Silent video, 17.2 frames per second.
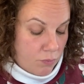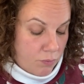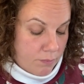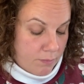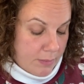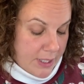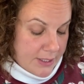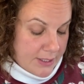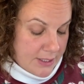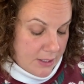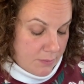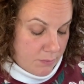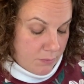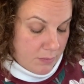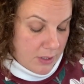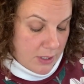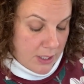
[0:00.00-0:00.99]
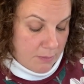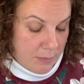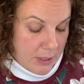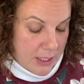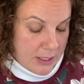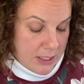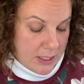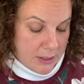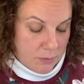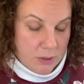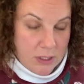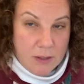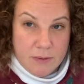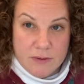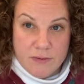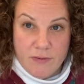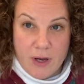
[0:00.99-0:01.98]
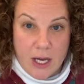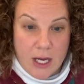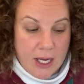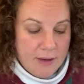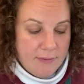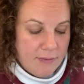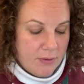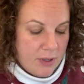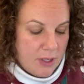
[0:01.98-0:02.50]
My son and I made these when he was 5,